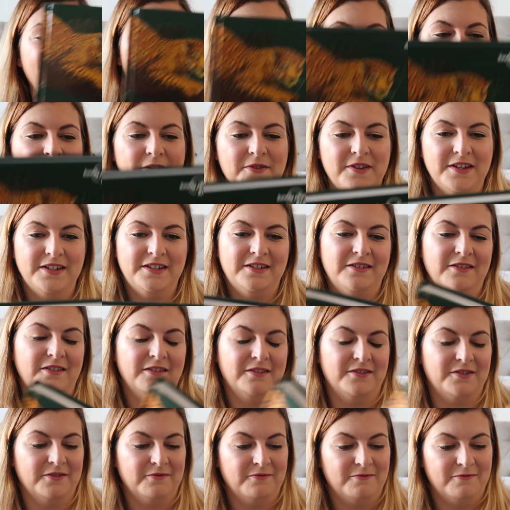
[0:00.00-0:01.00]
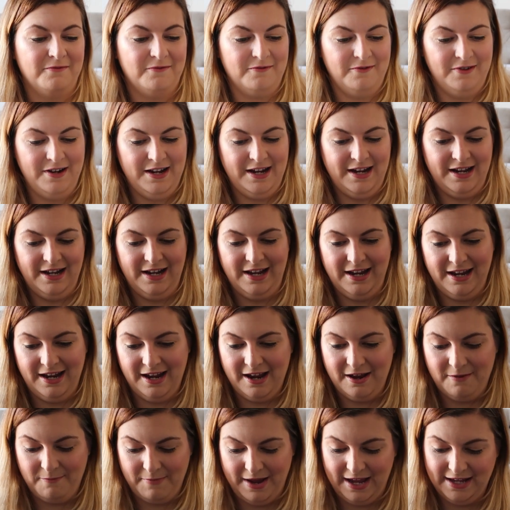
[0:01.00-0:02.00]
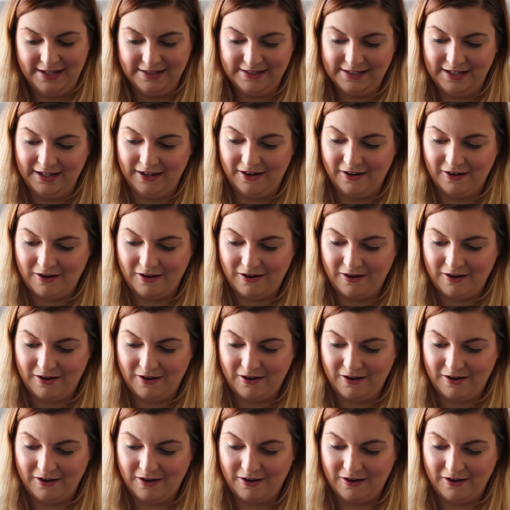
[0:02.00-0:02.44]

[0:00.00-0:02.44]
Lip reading: Now this looks really amazing.